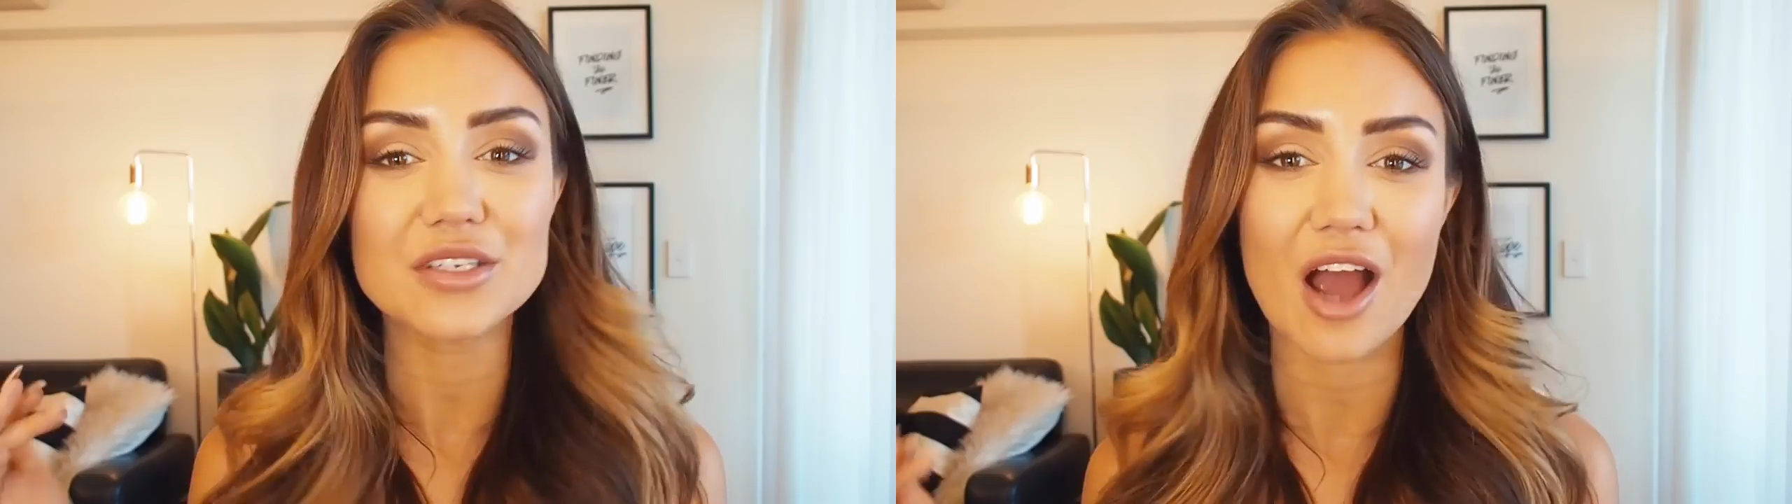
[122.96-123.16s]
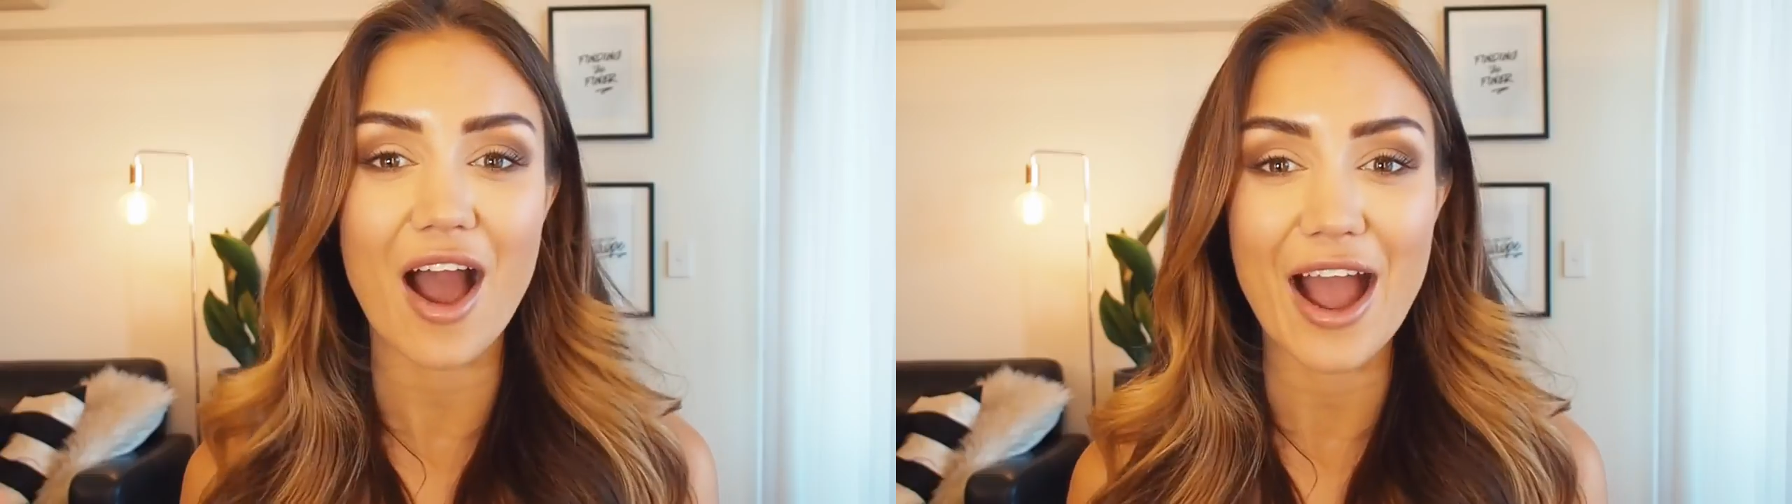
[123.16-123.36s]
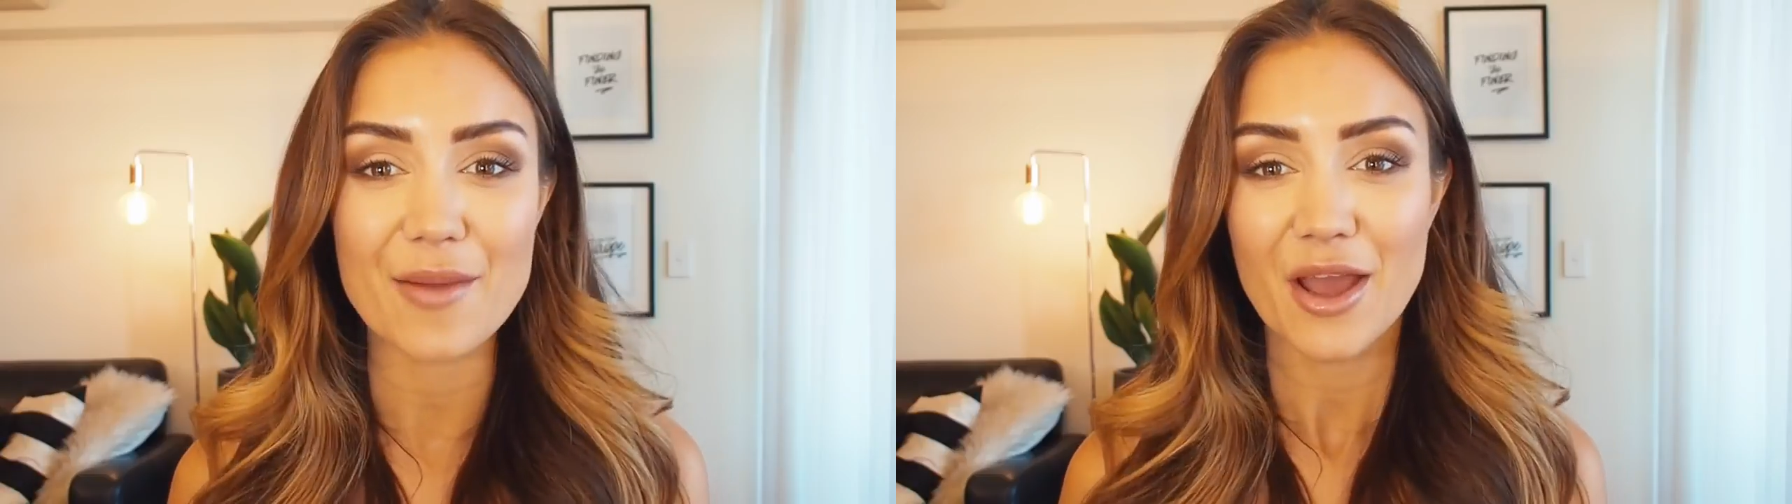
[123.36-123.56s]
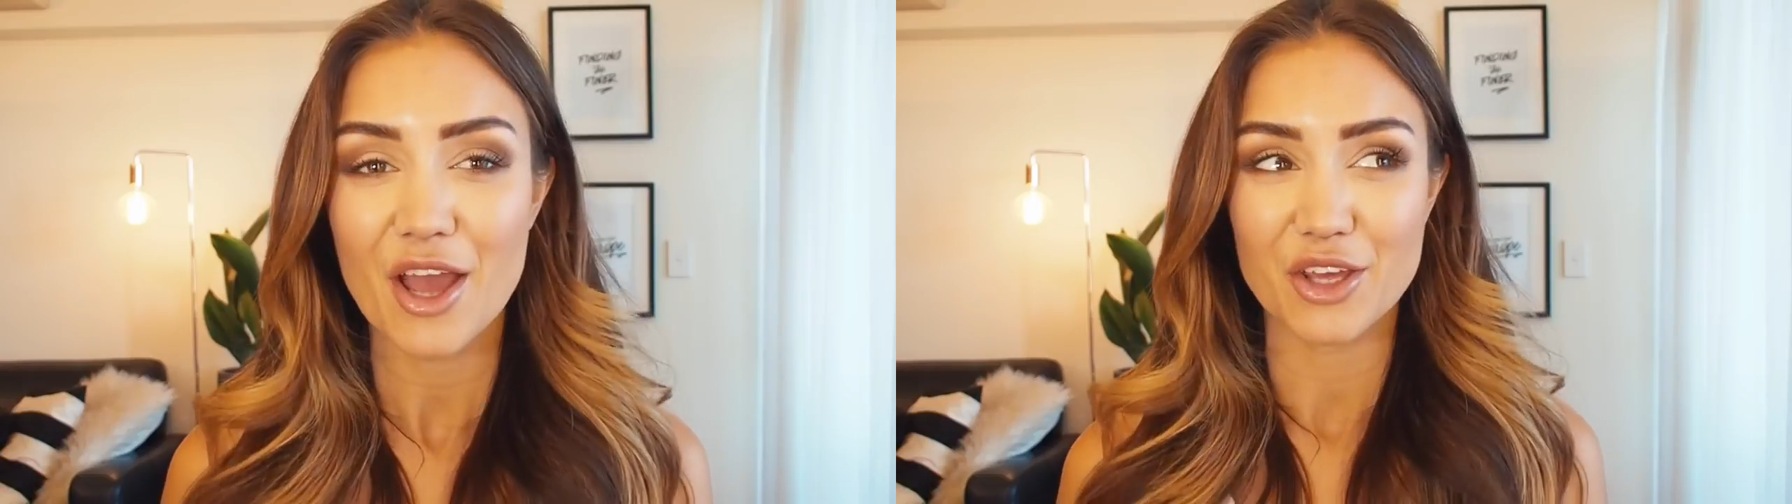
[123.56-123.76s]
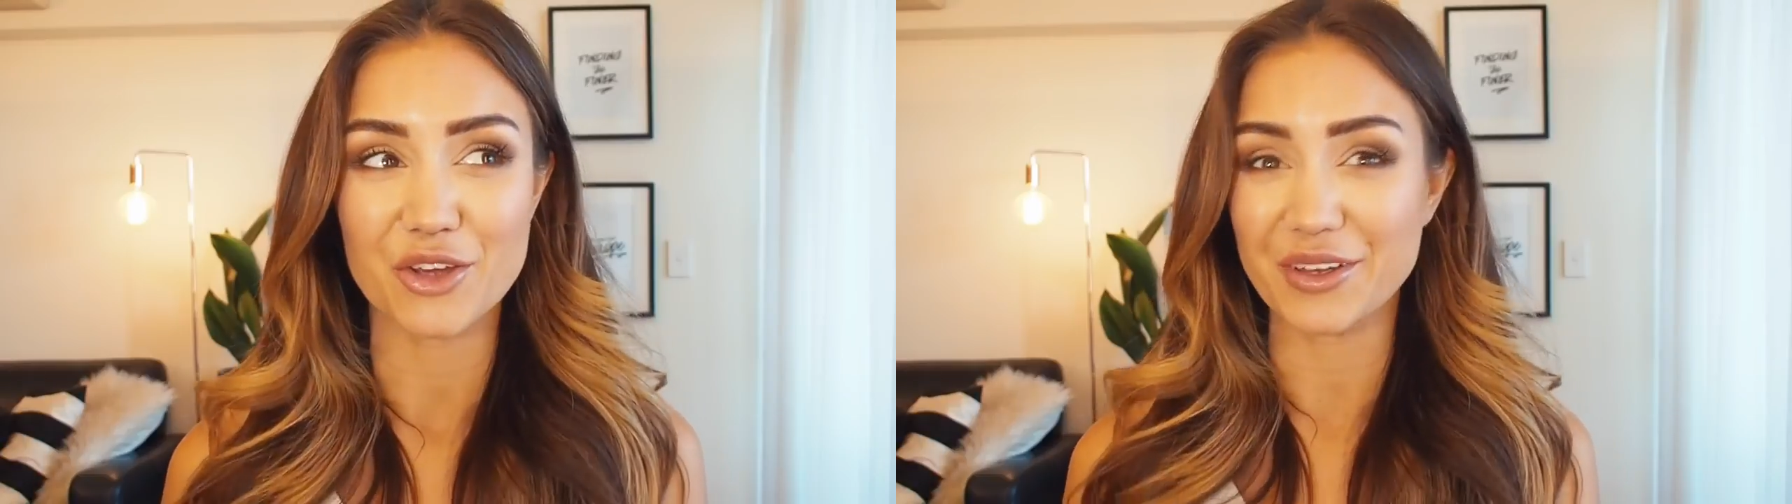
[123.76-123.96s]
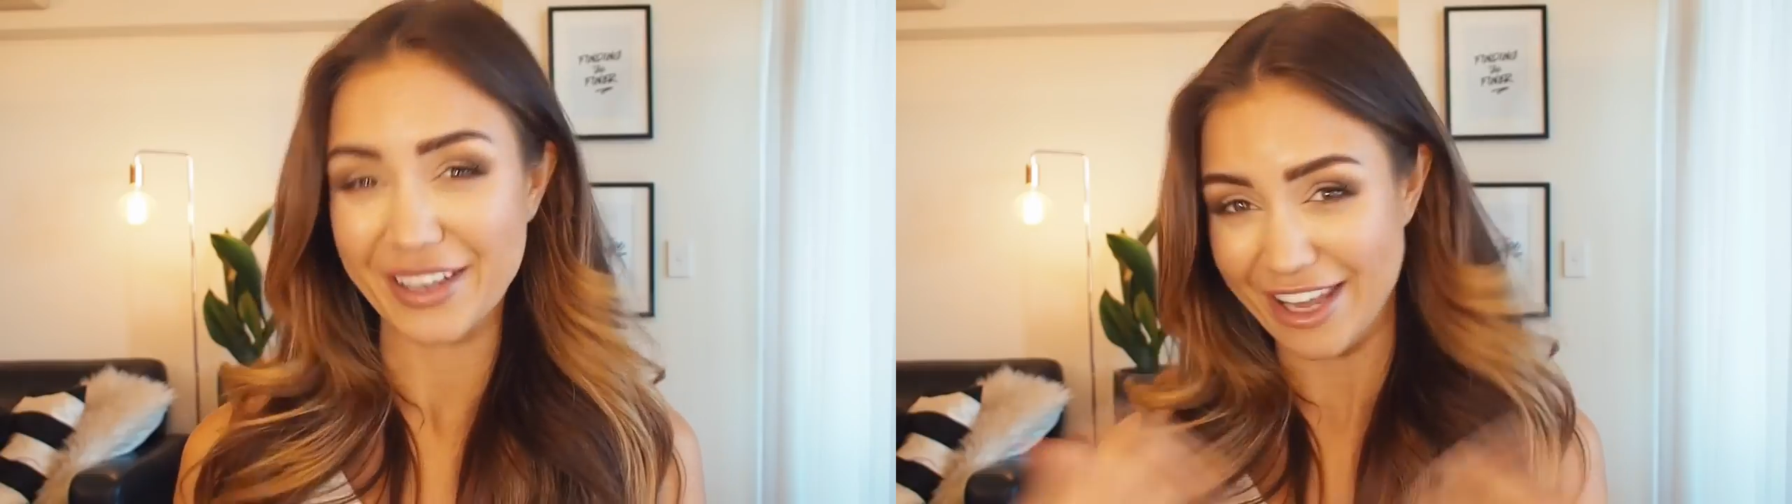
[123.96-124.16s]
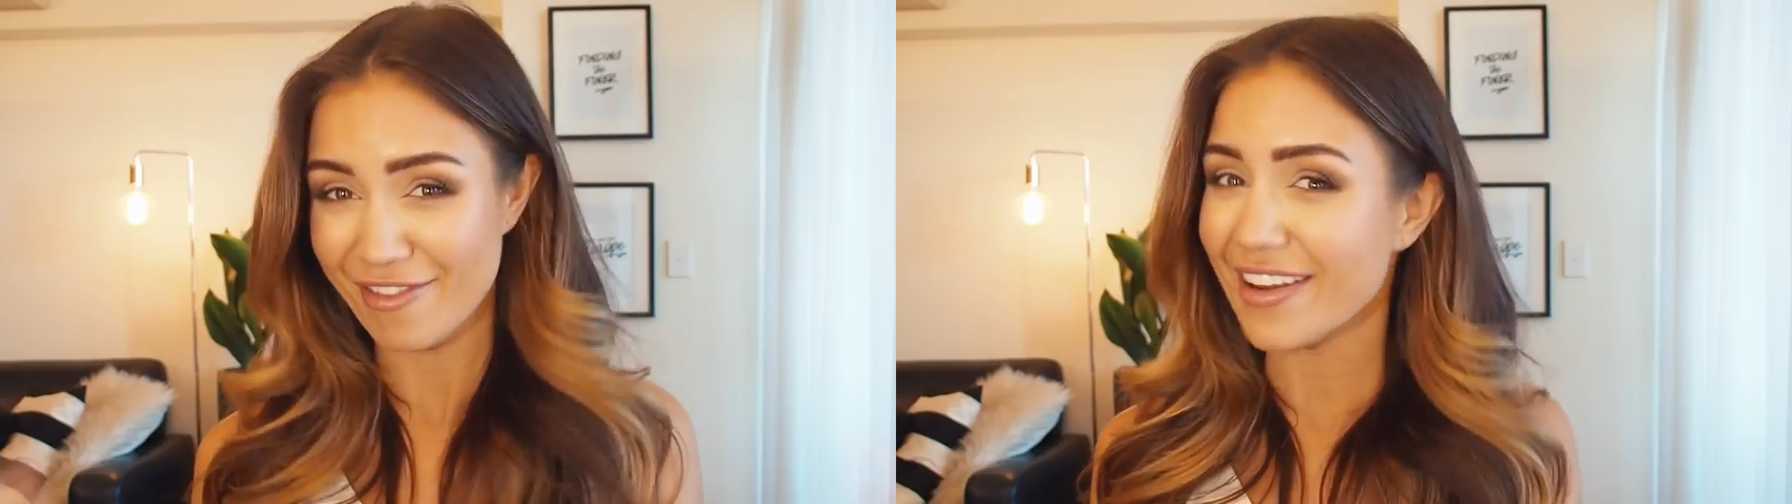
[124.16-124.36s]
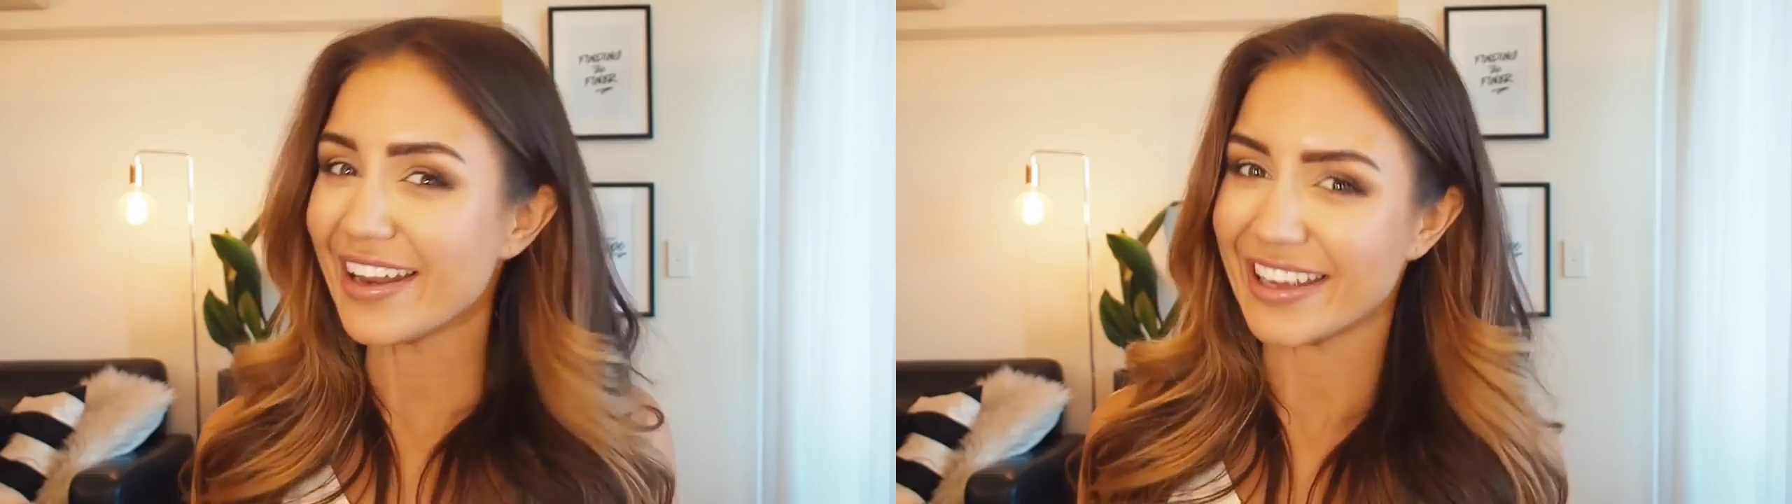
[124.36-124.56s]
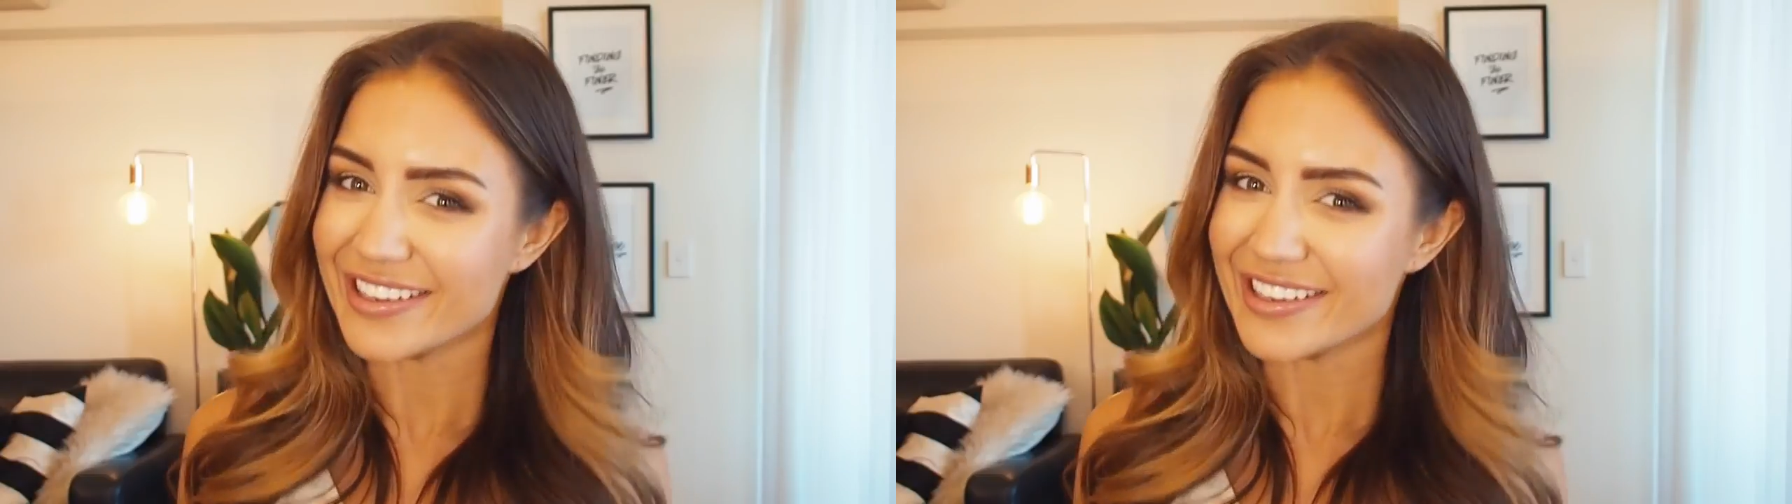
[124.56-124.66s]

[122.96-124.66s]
the time. You can even